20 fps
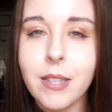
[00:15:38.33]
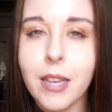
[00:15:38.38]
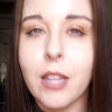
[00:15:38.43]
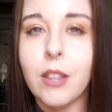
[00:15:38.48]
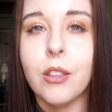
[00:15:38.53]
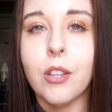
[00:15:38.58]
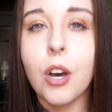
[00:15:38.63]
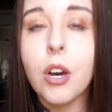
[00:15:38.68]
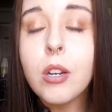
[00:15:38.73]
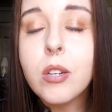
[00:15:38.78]
I
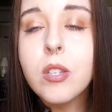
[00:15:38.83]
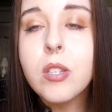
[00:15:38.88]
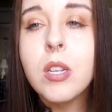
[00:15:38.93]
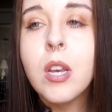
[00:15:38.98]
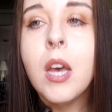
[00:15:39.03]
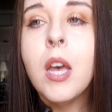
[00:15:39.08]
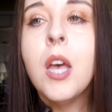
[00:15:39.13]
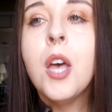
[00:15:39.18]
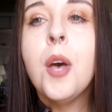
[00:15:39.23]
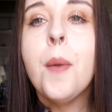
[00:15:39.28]
looked,
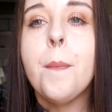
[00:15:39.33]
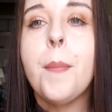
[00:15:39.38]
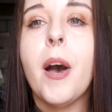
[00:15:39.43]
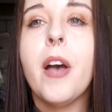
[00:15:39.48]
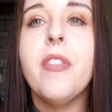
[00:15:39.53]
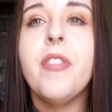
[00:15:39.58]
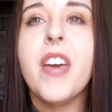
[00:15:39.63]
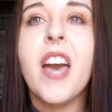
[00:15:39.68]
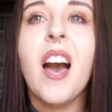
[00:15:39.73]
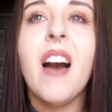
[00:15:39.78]

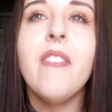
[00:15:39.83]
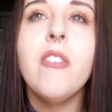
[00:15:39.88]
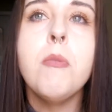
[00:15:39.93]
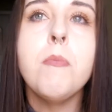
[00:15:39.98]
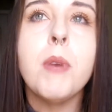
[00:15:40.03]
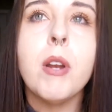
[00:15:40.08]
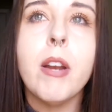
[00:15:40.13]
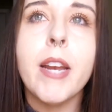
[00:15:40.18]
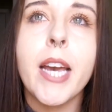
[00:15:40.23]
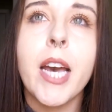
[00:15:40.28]
but they have a
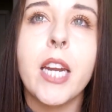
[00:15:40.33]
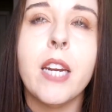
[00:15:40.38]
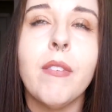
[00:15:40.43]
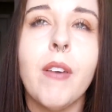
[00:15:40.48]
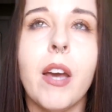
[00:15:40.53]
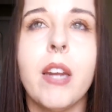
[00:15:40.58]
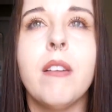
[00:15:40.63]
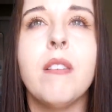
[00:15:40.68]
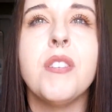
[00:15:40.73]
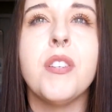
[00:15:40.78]
myriad of
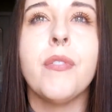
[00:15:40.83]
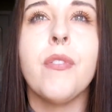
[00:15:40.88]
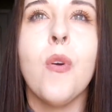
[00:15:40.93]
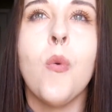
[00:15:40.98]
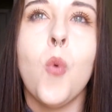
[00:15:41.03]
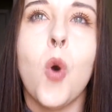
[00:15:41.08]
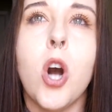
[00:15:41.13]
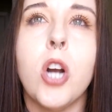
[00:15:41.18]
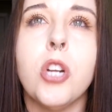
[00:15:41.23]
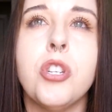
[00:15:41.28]
kind of
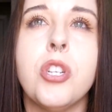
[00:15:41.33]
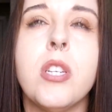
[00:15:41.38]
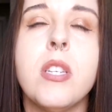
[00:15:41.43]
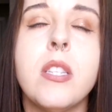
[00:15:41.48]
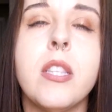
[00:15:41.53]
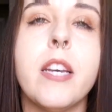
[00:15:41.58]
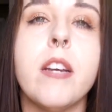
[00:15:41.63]
different washes.